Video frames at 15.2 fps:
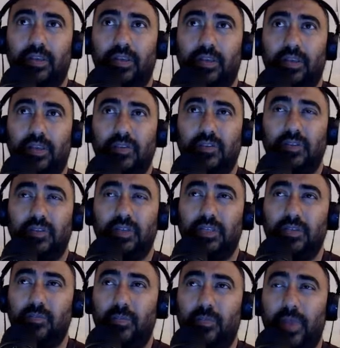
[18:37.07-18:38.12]
he's
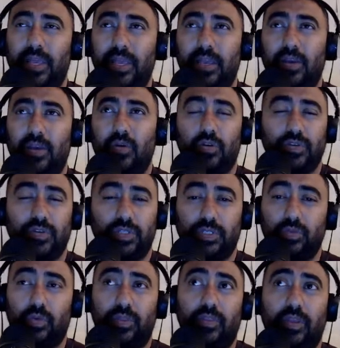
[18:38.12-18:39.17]
he's making
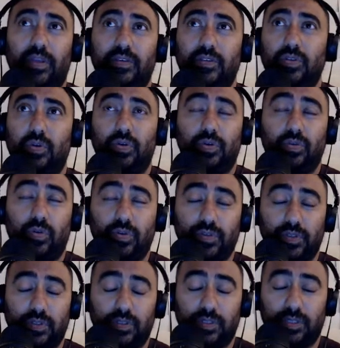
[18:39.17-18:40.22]
crosses when there is no
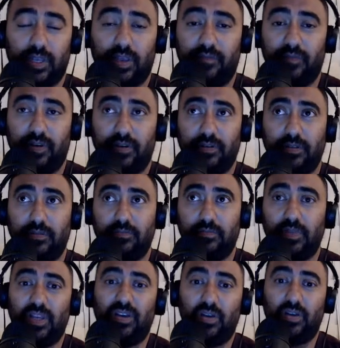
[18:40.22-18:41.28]
crosses evident.
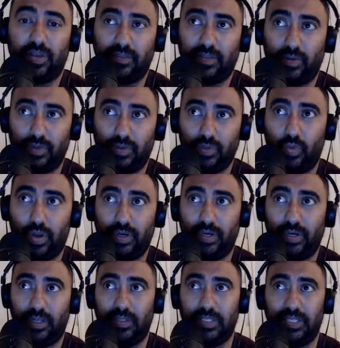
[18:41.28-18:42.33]
okay, there was one
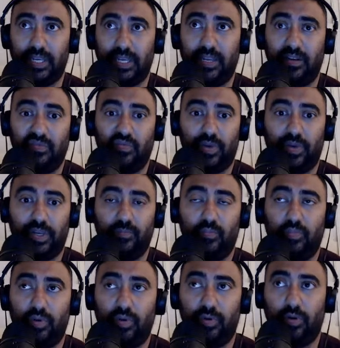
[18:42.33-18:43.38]
in the second half where he
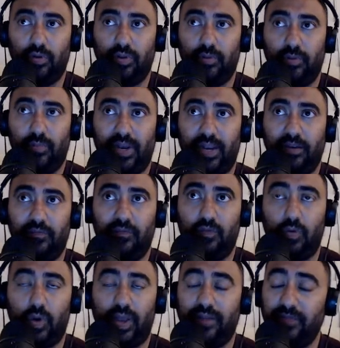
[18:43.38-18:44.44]
put on the plate
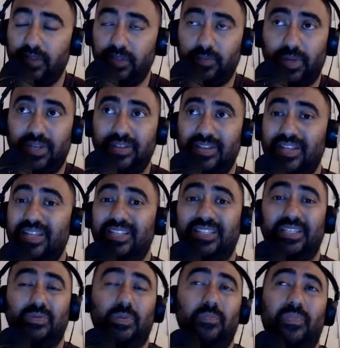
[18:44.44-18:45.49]
for Havertz, but
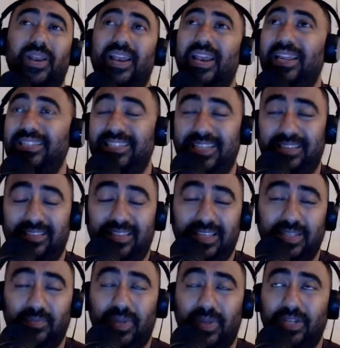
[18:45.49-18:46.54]
there's been plenty
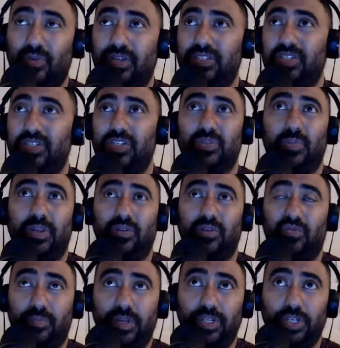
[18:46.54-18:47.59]
this match where it's just been
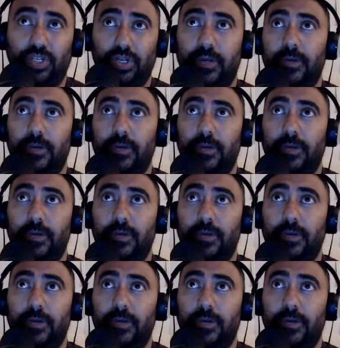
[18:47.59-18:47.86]
rubbish.